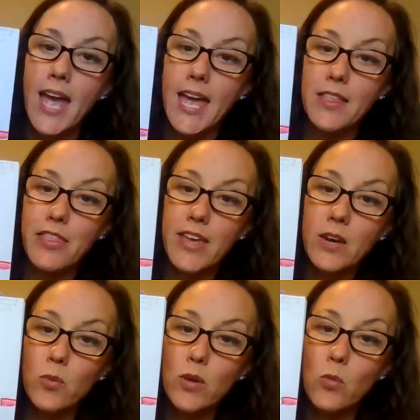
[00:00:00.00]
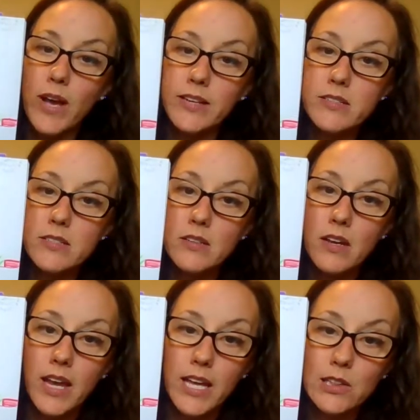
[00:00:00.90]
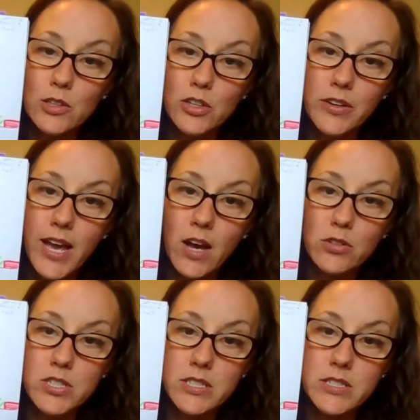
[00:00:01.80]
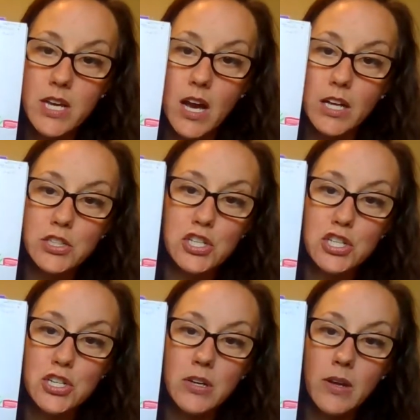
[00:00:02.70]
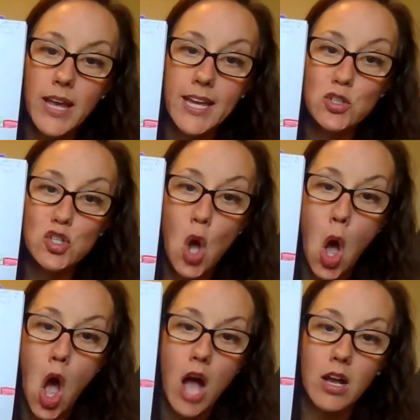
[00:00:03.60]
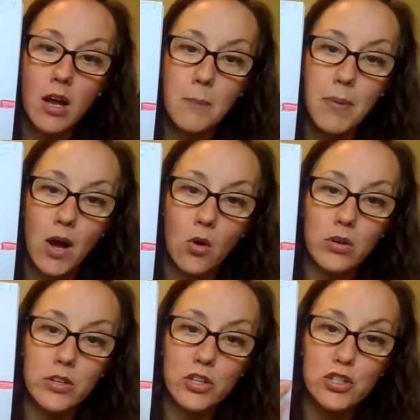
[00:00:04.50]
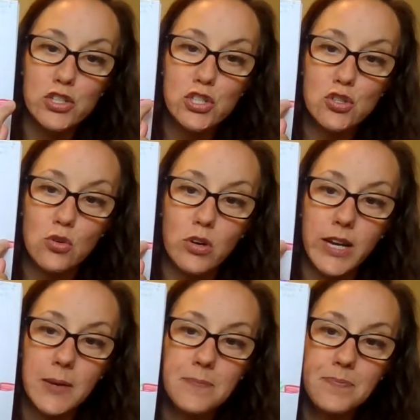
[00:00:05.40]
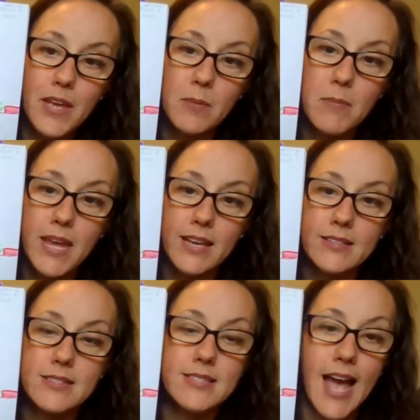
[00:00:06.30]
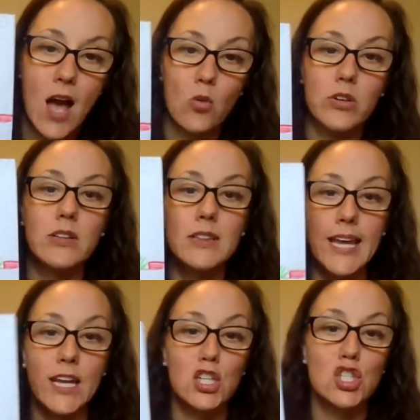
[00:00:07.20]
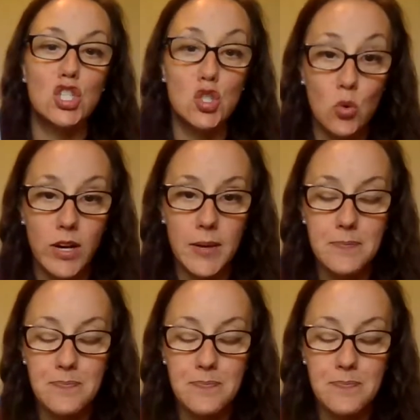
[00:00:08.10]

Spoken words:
And then we went and learn how to touch and talk about your story and make it sound like a story.